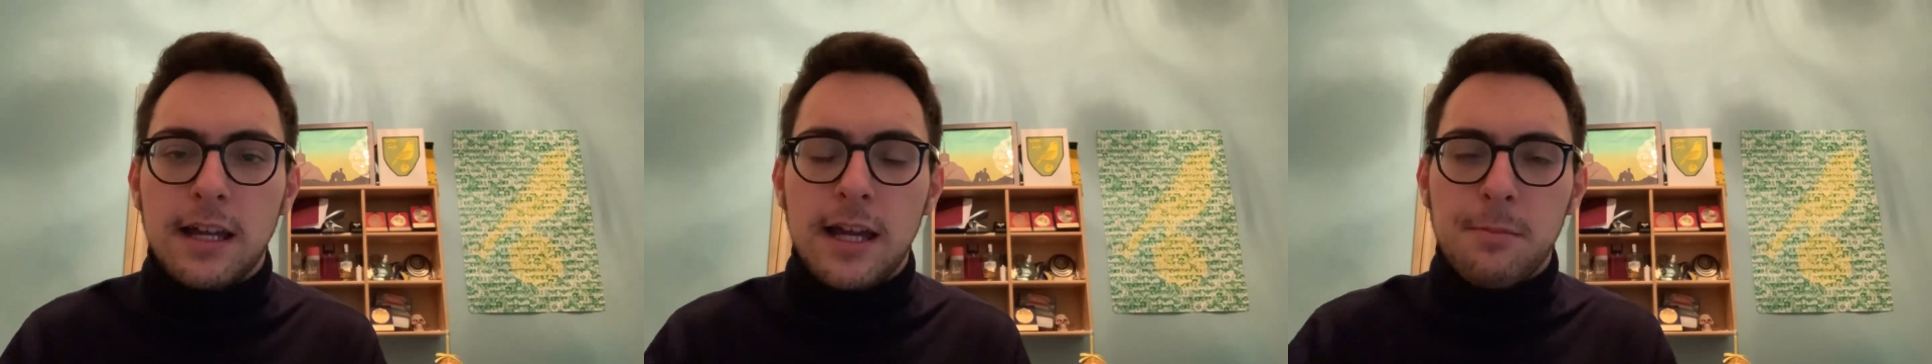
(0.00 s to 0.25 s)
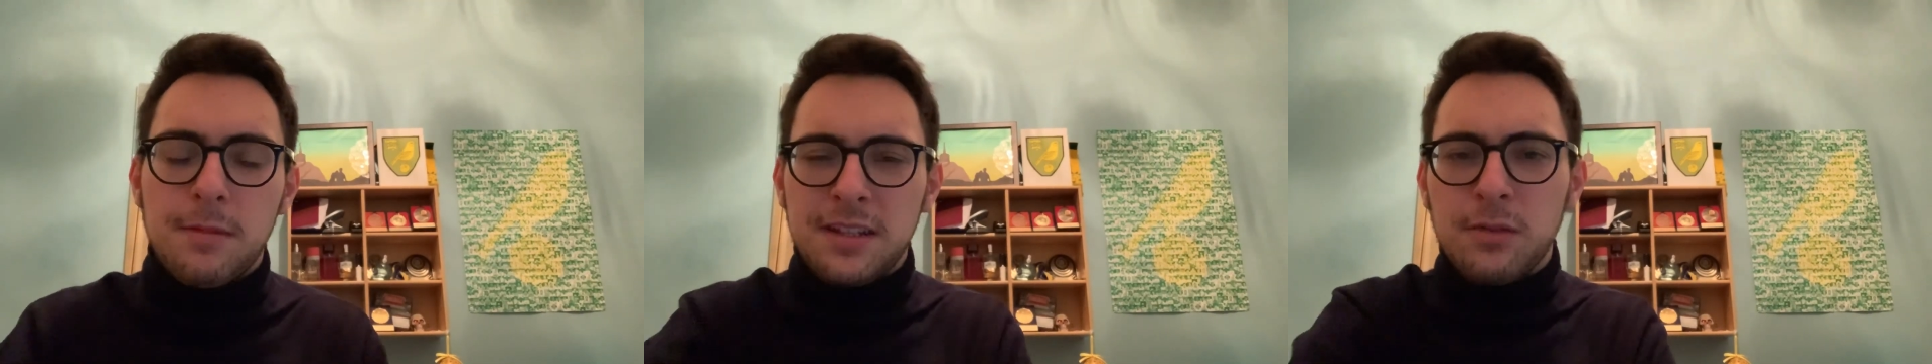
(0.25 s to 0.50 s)

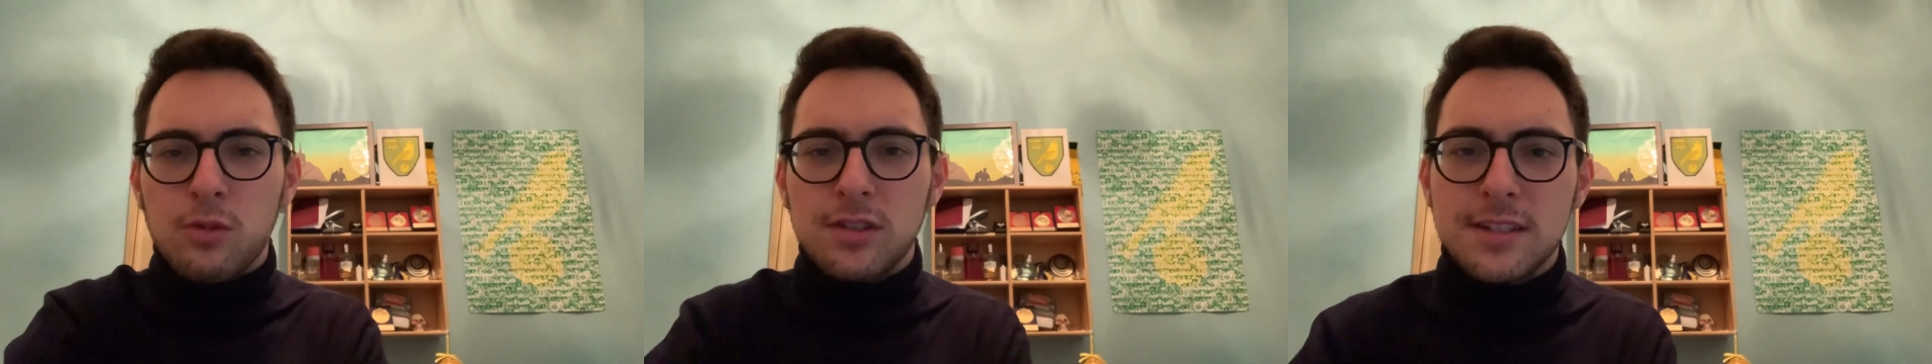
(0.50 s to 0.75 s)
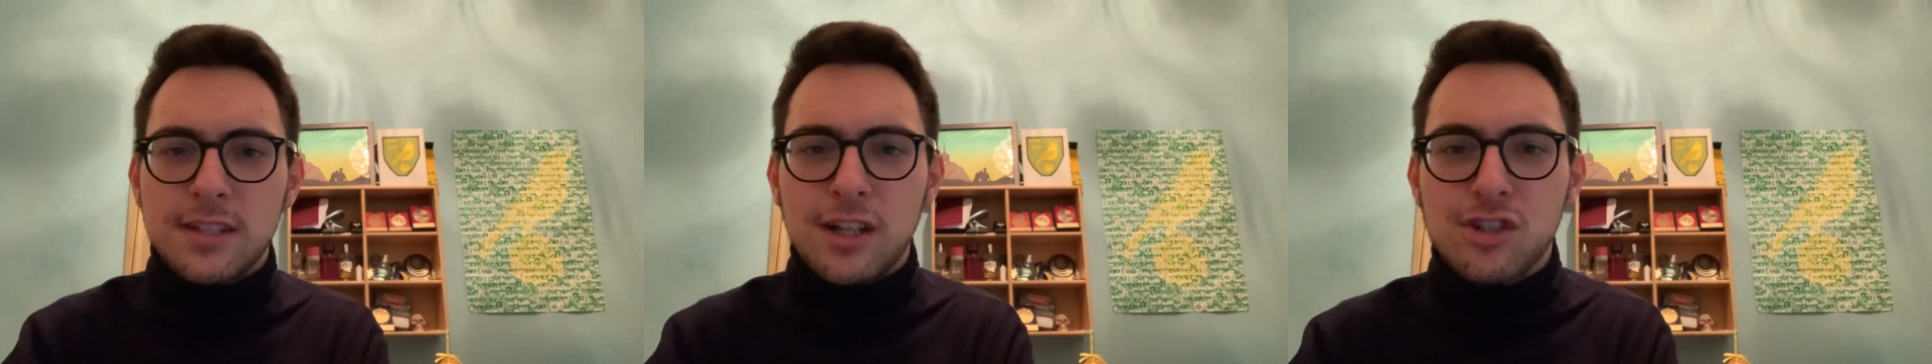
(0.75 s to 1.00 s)
I did want
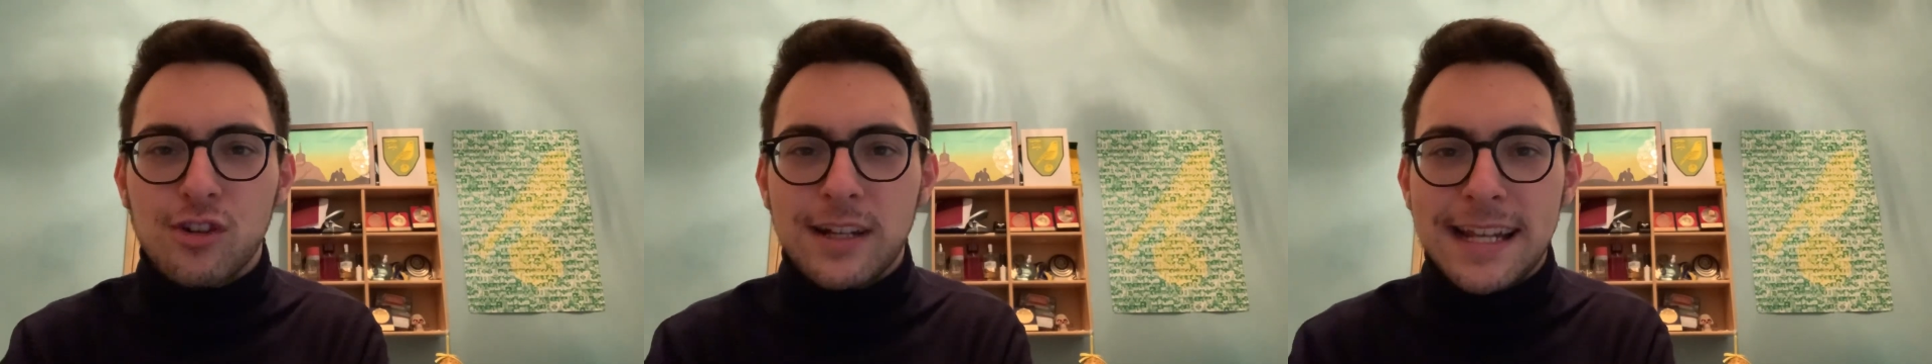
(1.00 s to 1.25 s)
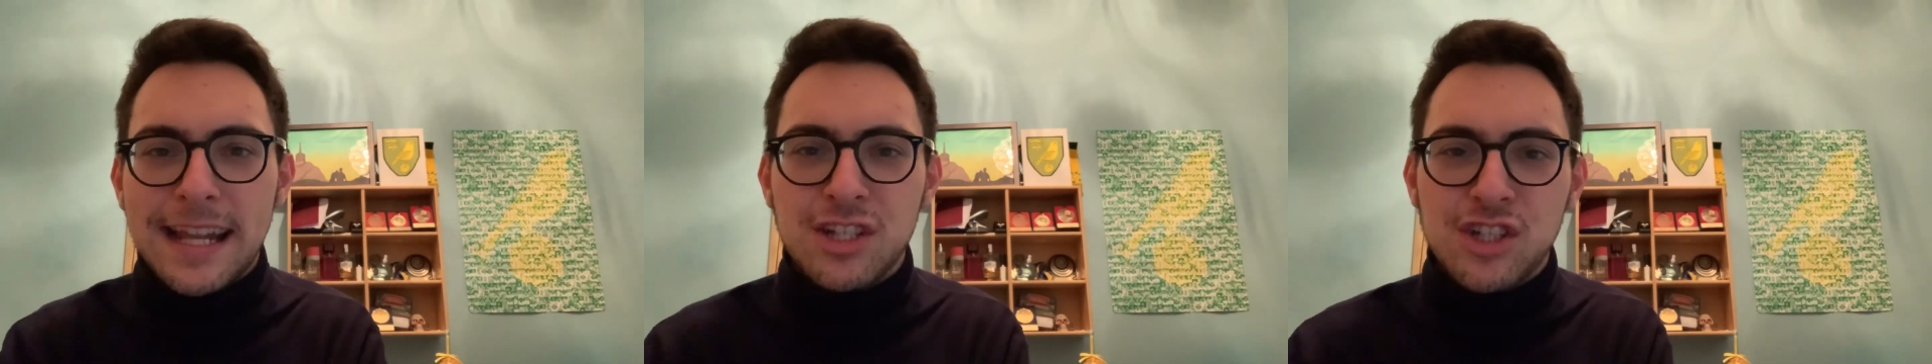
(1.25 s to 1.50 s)
to touch on
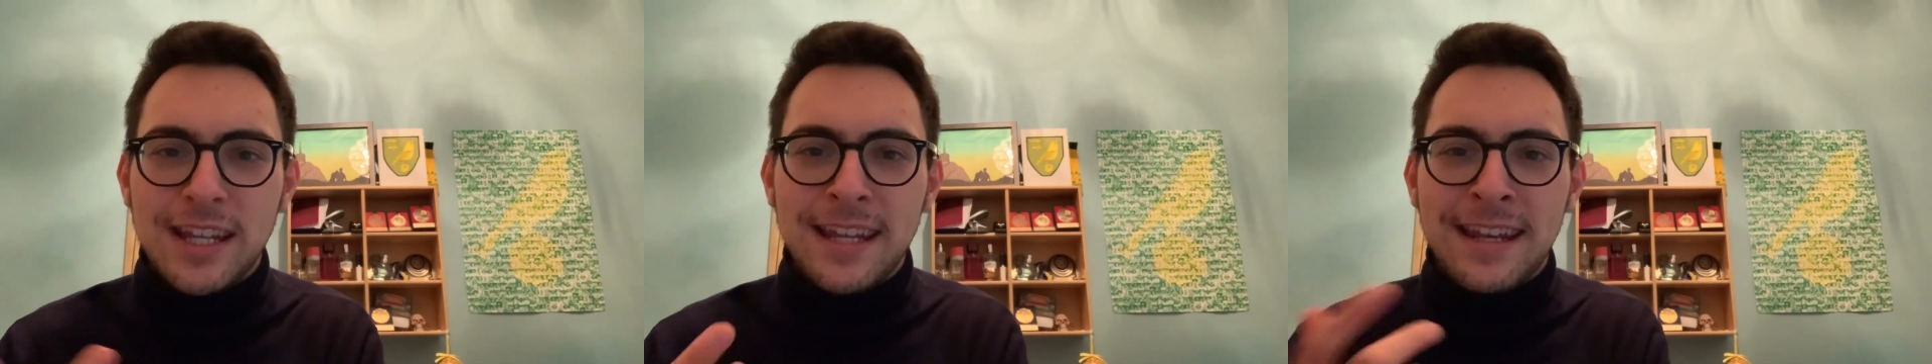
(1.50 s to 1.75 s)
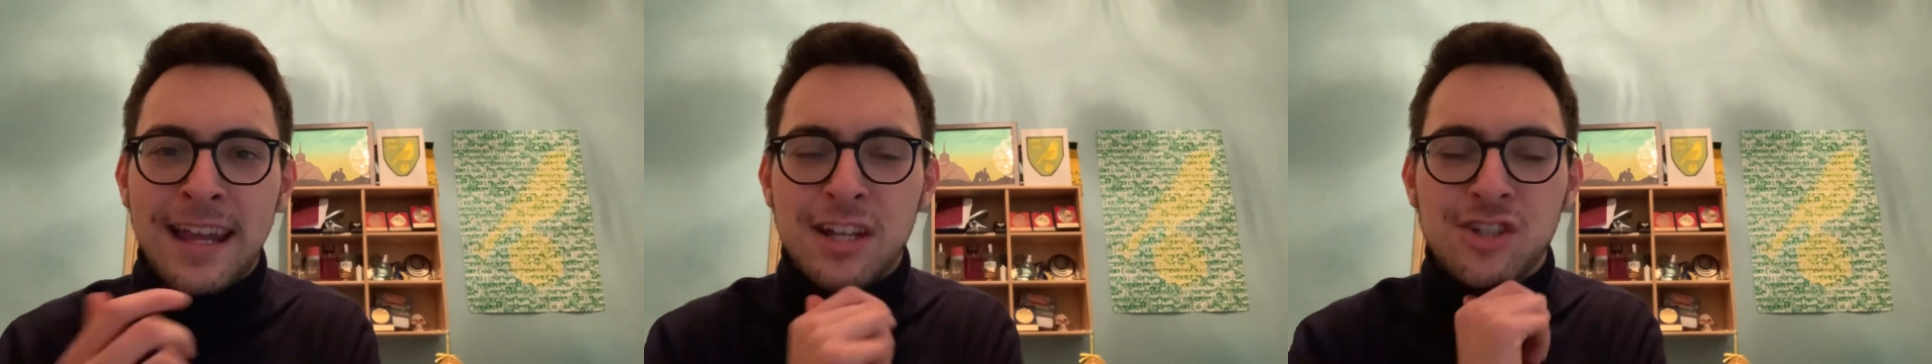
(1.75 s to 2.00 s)
Kelechi
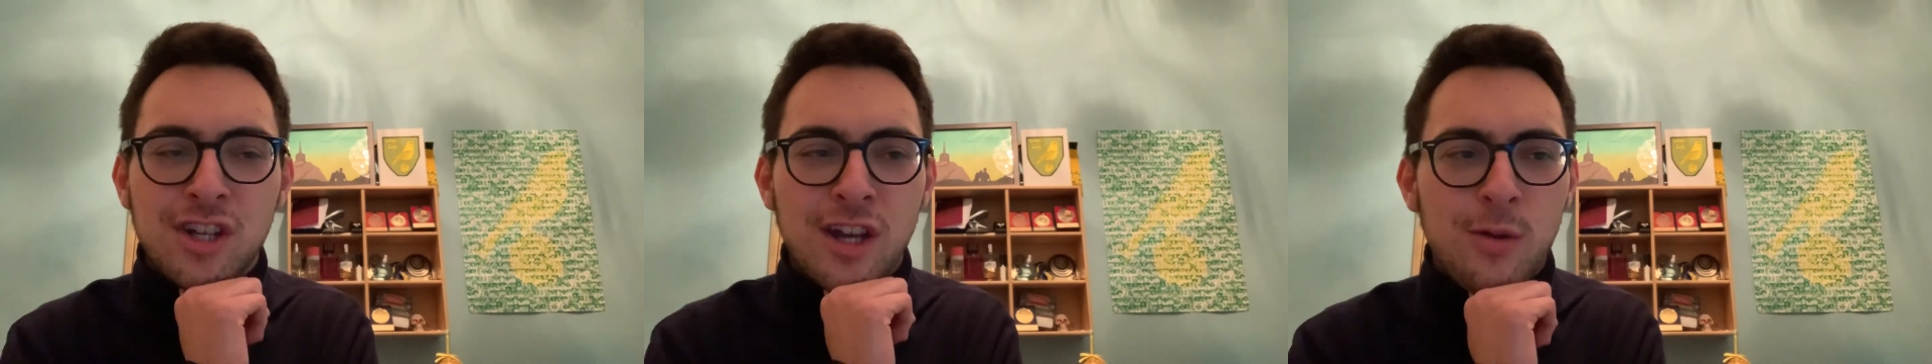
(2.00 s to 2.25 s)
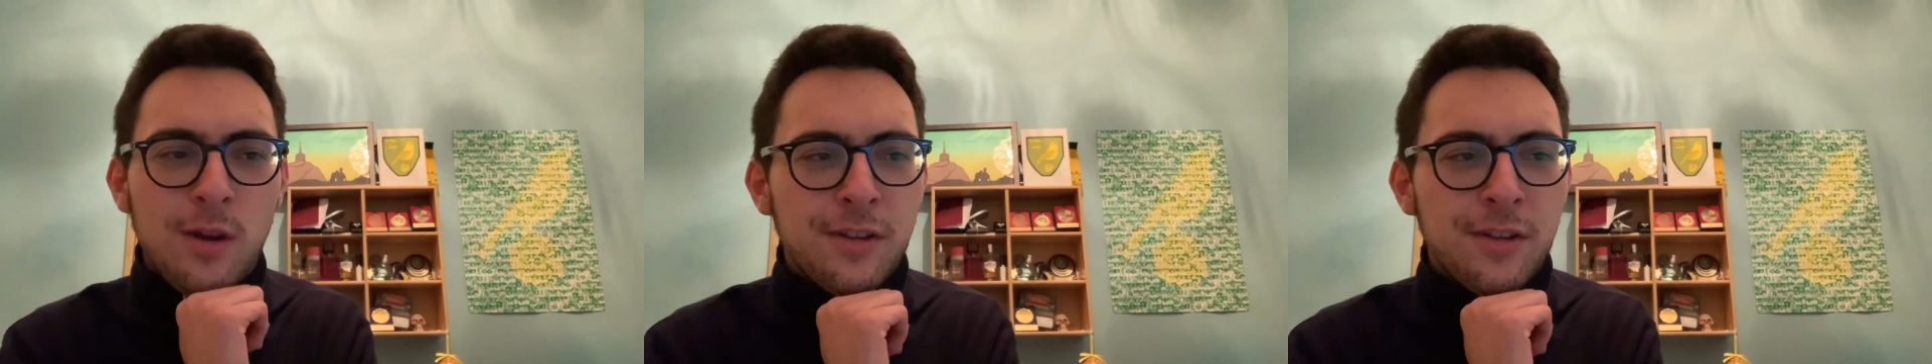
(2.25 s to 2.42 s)
Iheanacho.